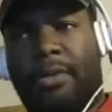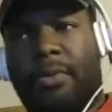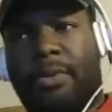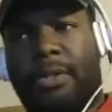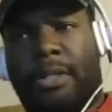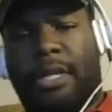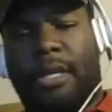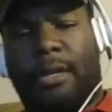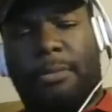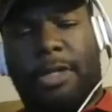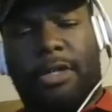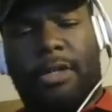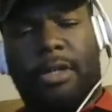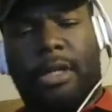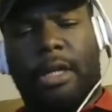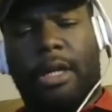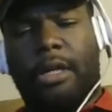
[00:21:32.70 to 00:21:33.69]
damn near the
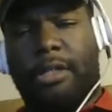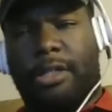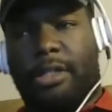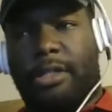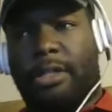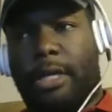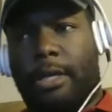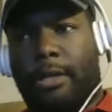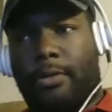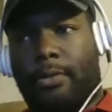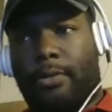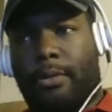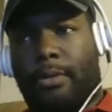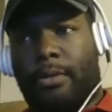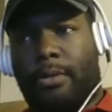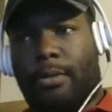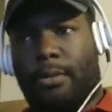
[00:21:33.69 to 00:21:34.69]
launch
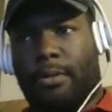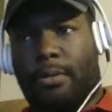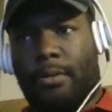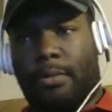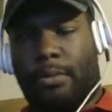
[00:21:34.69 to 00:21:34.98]
titles before.